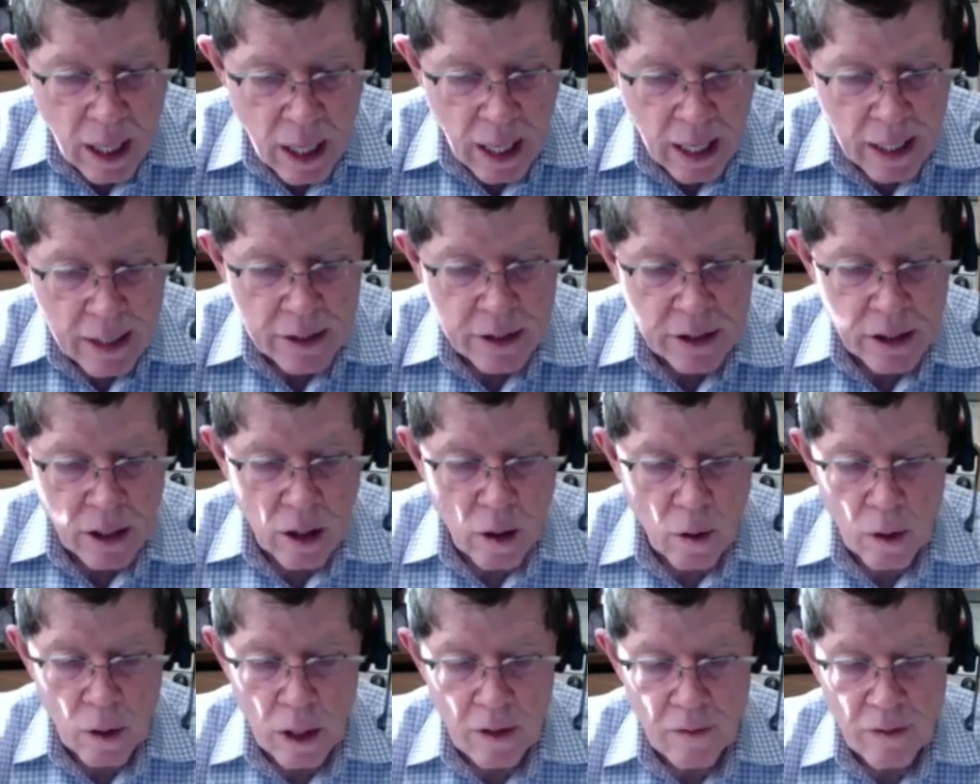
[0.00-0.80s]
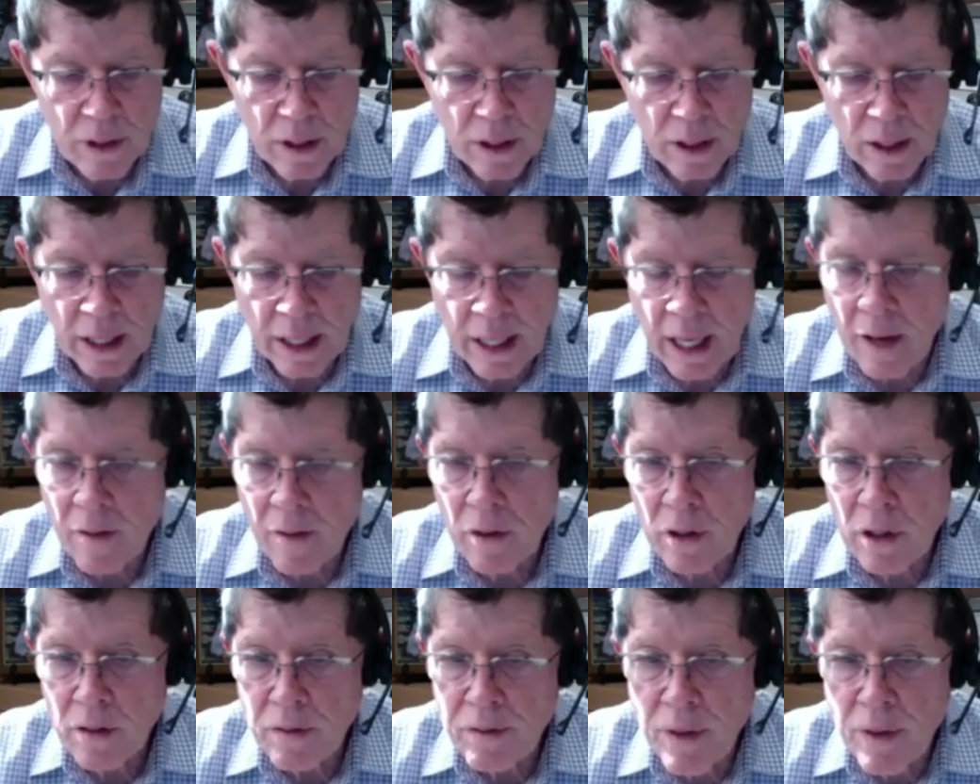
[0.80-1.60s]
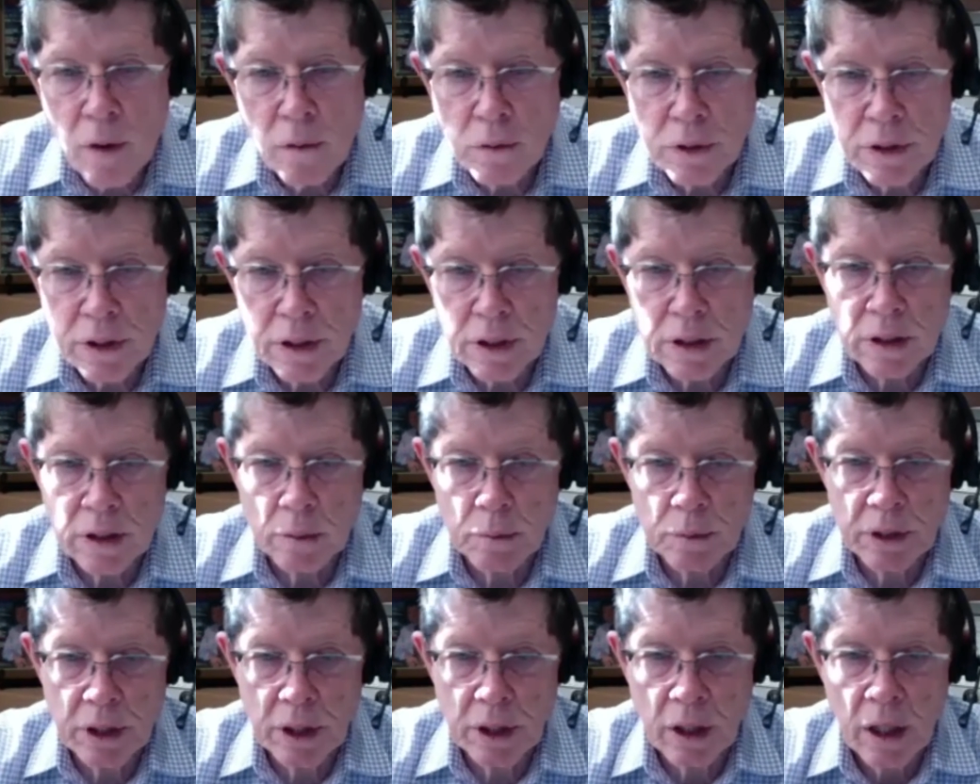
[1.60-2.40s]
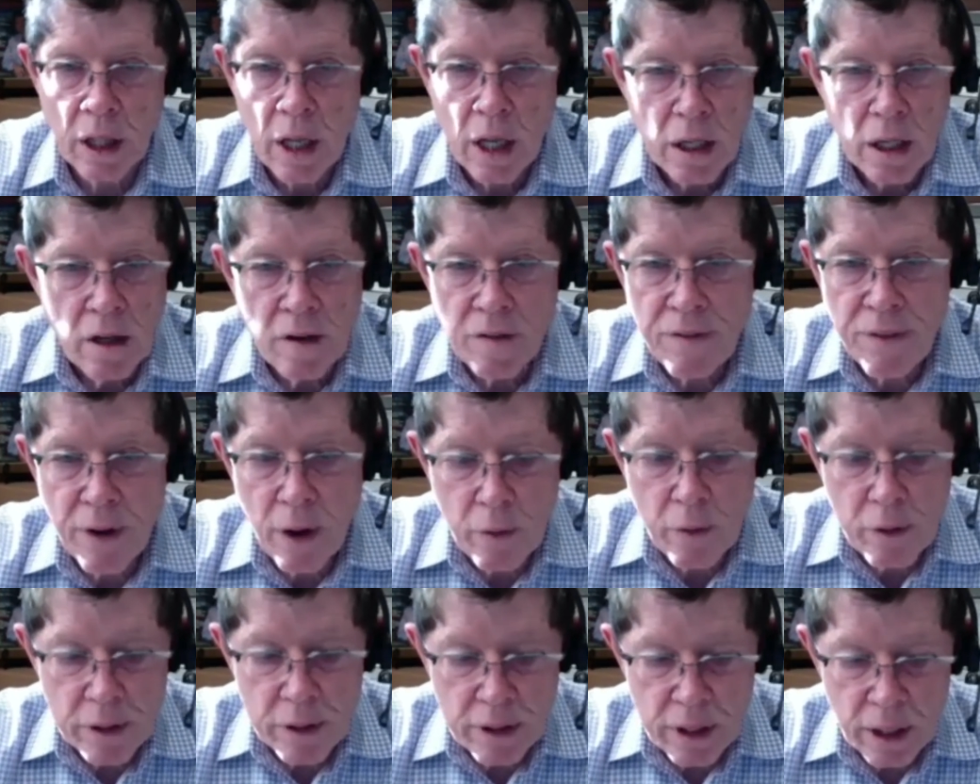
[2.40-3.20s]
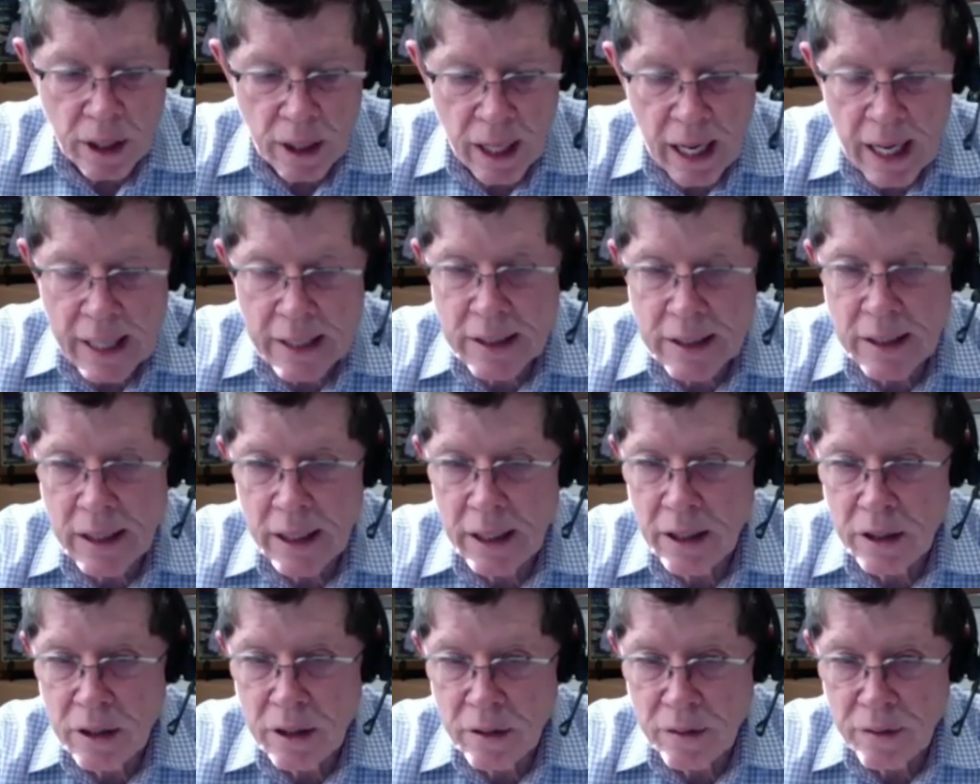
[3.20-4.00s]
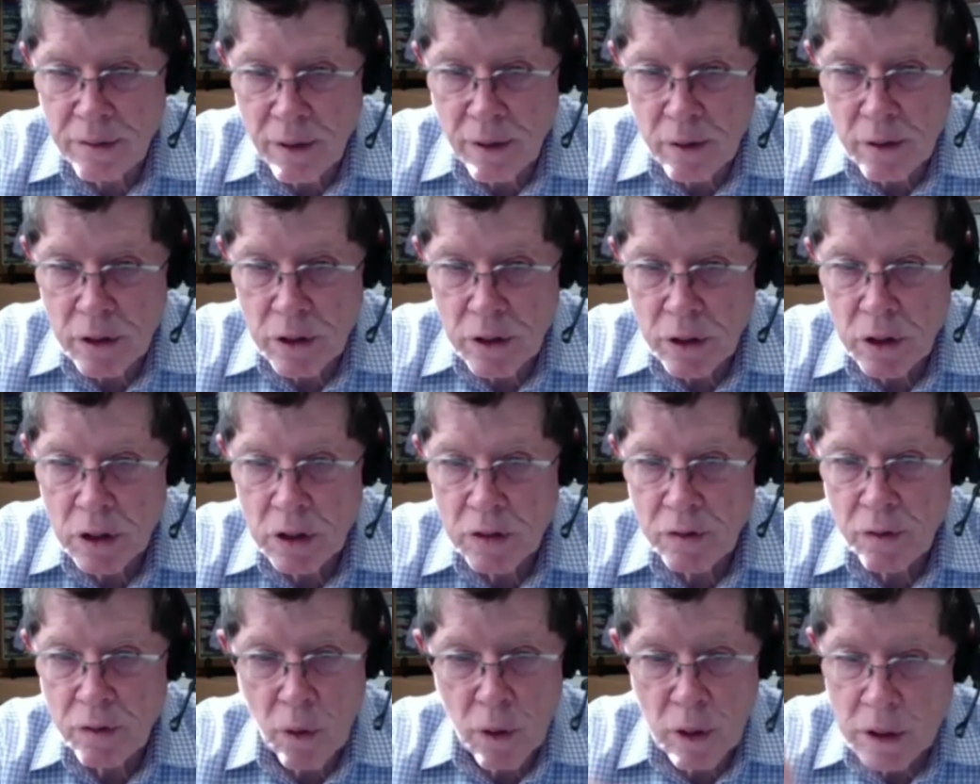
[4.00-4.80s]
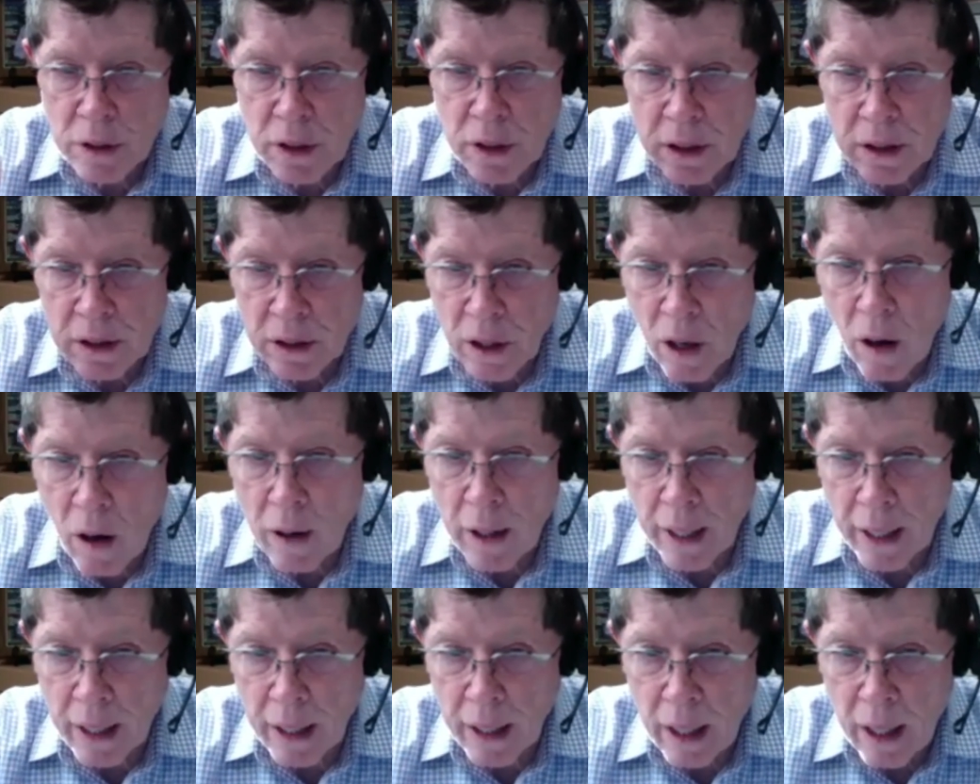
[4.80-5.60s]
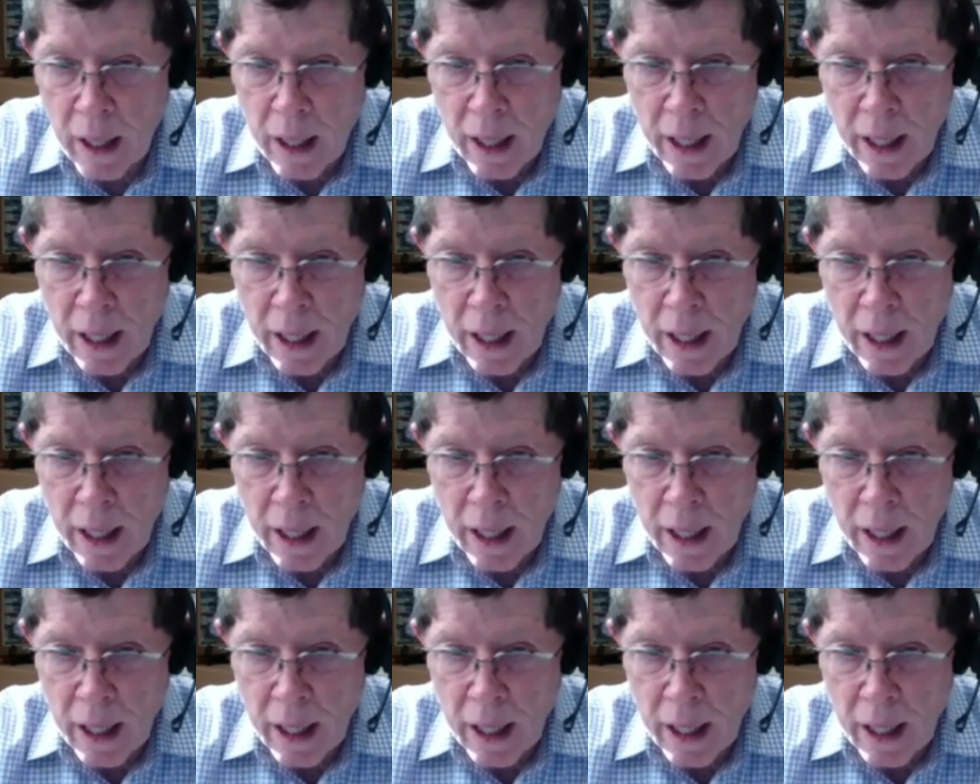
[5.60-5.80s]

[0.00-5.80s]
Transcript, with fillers: And so even like even the phone systems here, your phone is the last thing that your phone is used for is, is talking.